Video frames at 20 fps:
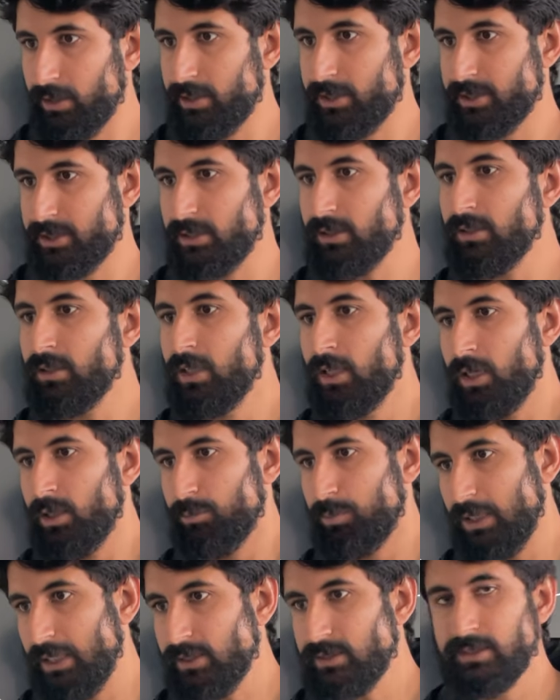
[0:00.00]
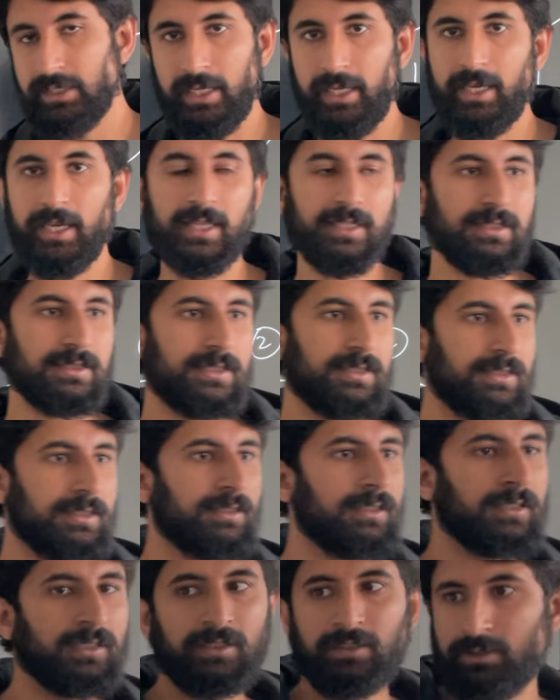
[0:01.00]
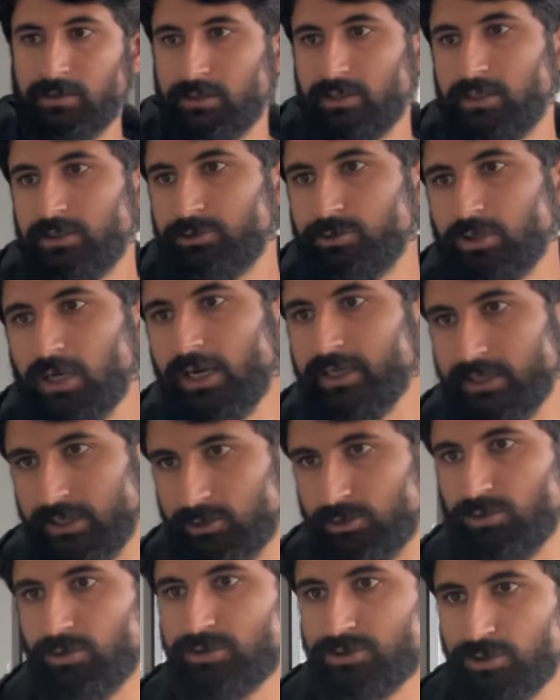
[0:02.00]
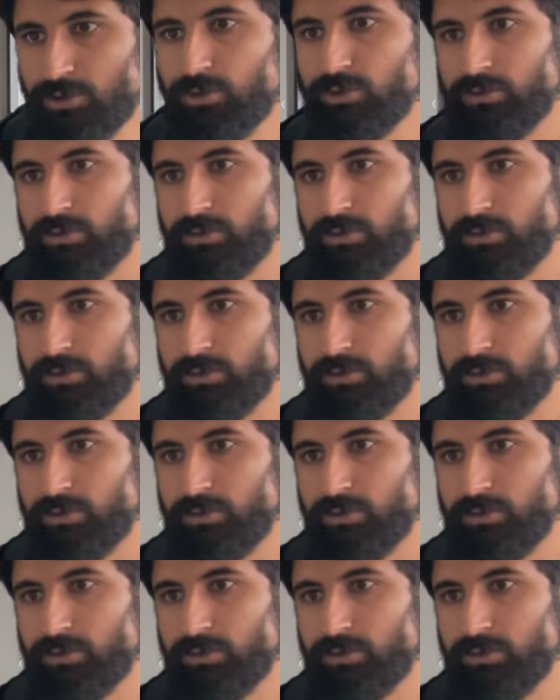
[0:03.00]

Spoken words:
region, plus ANs, you can't enclose no